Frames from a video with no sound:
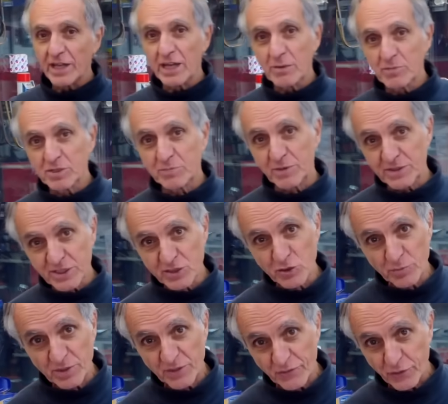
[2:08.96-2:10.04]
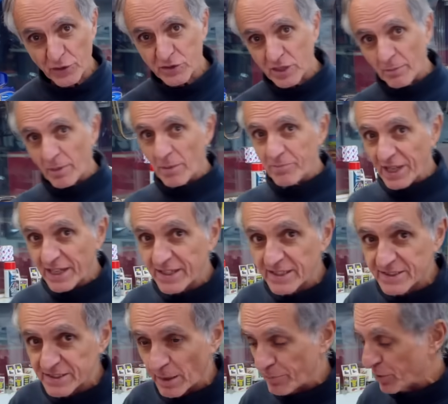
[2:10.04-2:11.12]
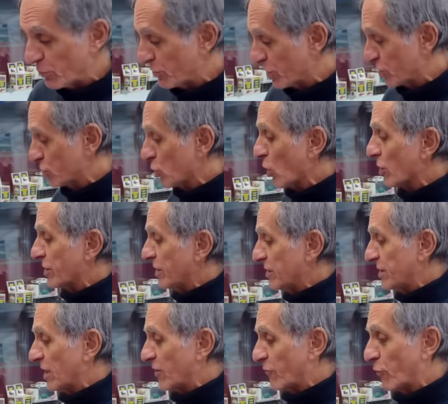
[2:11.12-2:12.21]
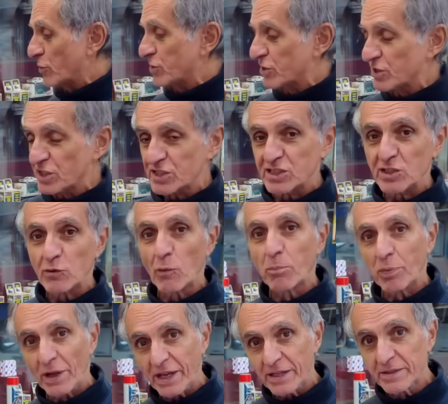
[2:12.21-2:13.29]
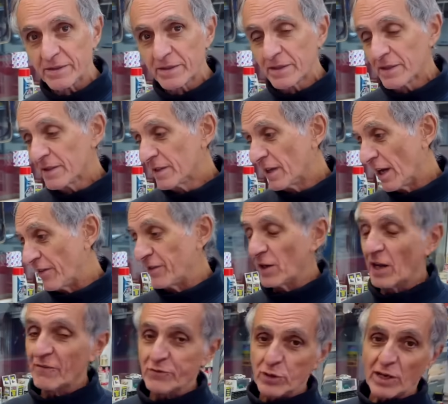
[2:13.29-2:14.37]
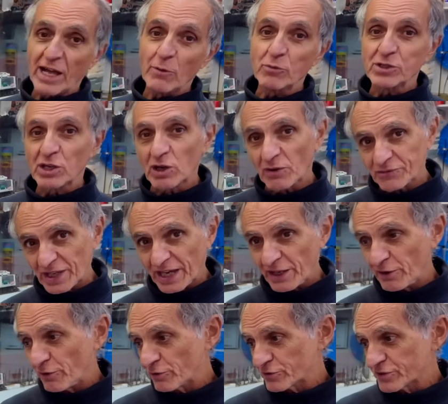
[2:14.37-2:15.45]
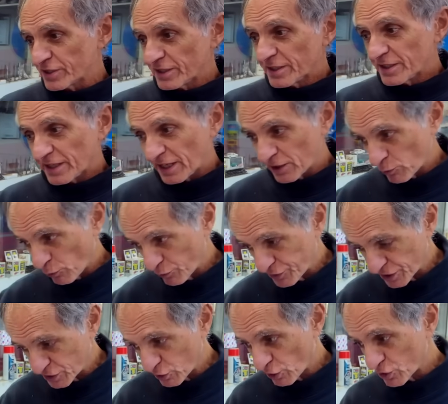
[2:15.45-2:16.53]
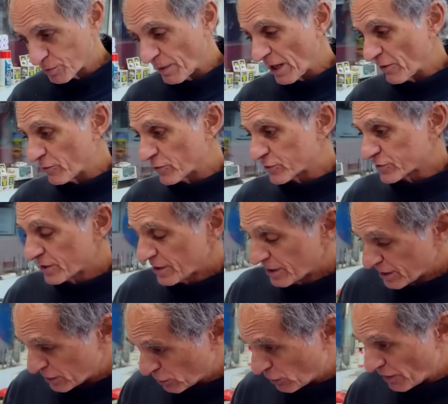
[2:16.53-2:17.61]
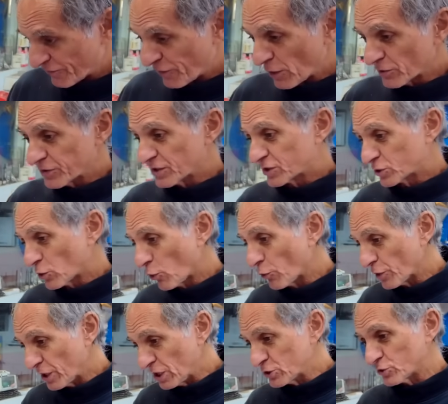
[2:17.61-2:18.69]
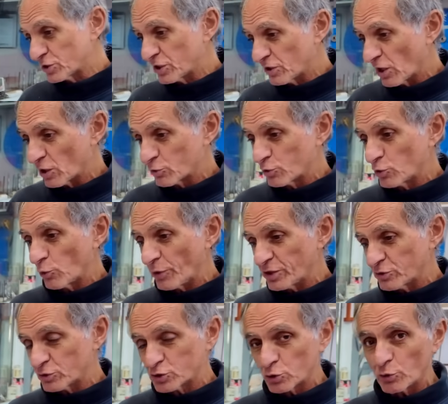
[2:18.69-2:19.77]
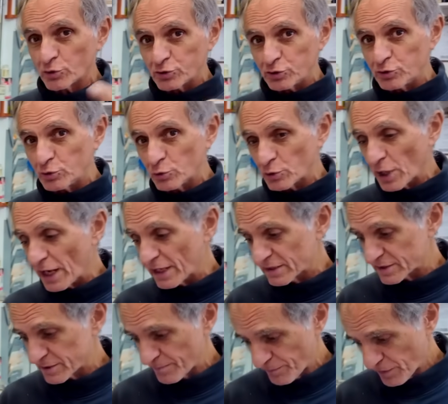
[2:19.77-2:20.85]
of Hemis, but this is going to be the first time I'm taking something with a stock intake versus a single plane. And then after that, we take off the headers and go with the exhaust manifolds. You know, I found it so interesting, I couldn't wait to show it to you guys.